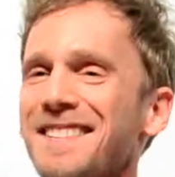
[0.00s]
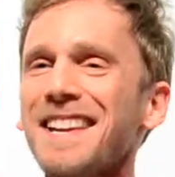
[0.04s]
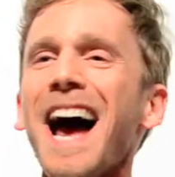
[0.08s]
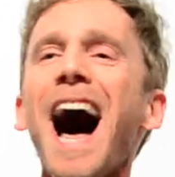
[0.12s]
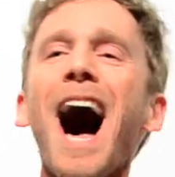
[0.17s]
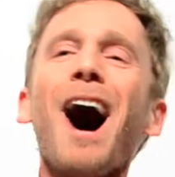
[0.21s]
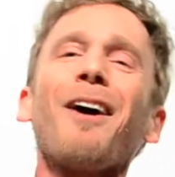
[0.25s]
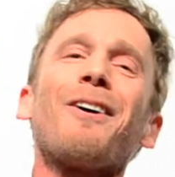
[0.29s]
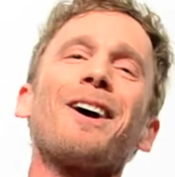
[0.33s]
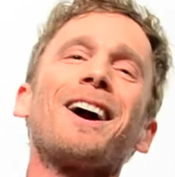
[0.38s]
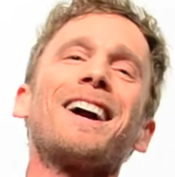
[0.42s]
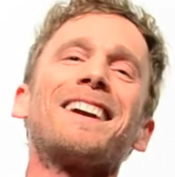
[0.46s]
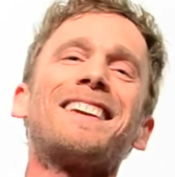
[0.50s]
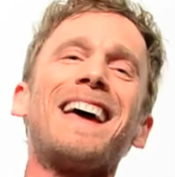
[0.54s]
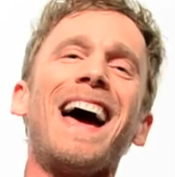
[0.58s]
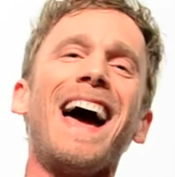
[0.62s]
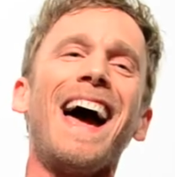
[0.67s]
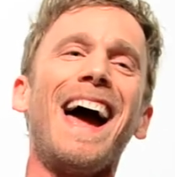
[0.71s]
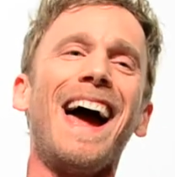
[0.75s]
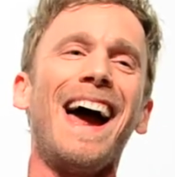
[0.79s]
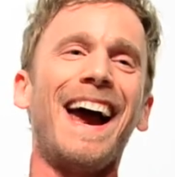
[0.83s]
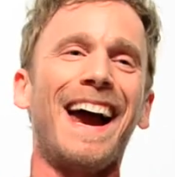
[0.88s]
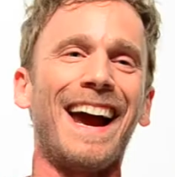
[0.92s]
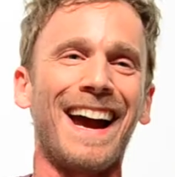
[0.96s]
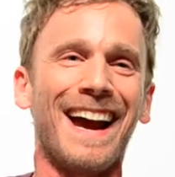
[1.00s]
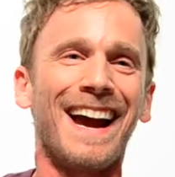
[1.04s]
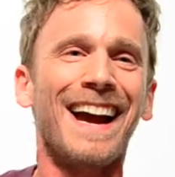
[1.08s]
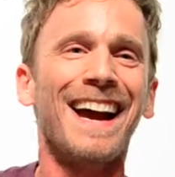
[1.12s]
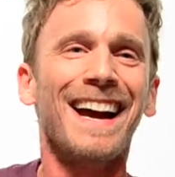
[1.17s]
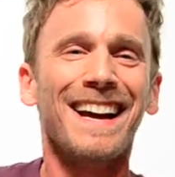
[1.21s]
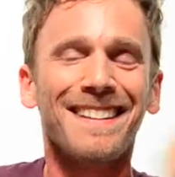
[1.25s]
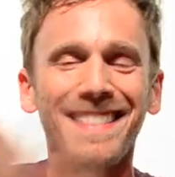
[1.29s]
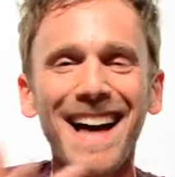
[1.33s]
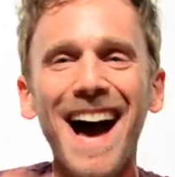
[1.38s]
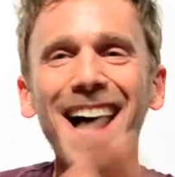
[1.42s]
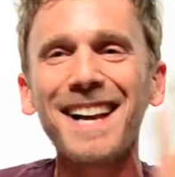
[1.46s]
Sour Day.
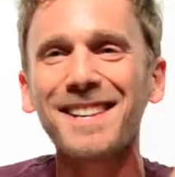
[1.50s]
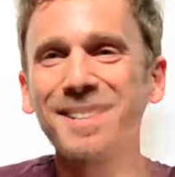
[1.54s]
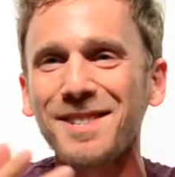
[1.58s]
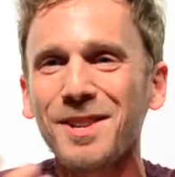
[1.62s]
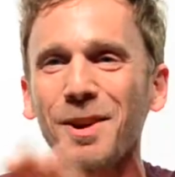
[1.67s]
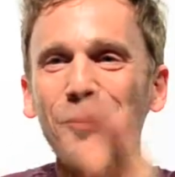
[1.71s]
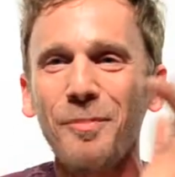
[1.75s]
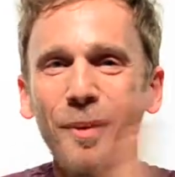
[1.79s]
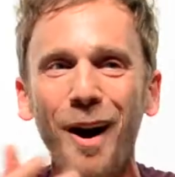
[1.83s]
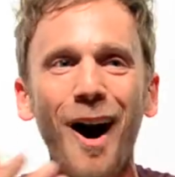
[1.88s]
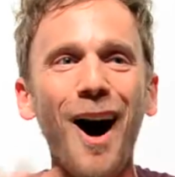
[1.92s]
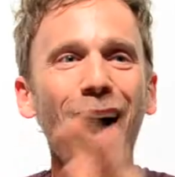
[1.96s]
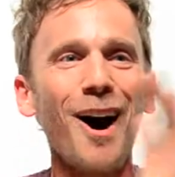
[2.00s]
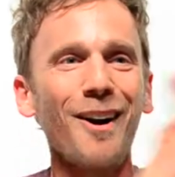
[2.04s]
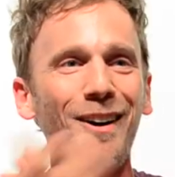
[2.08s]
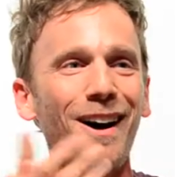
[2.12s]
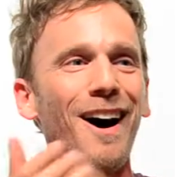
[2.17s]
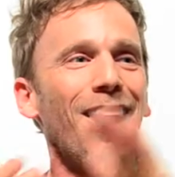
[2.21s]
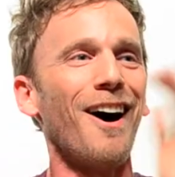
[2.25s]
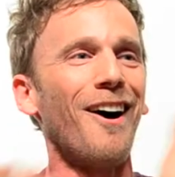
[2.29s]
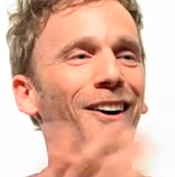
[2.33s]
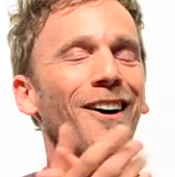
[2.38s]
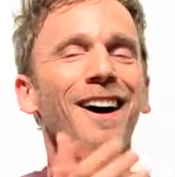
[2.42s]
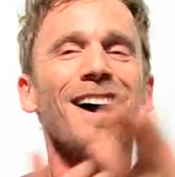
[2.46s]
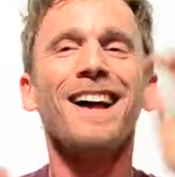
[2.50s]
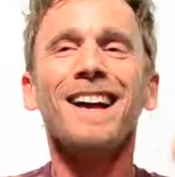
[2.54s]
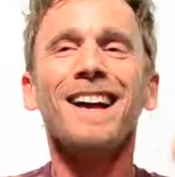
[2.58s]
That's tomorrow.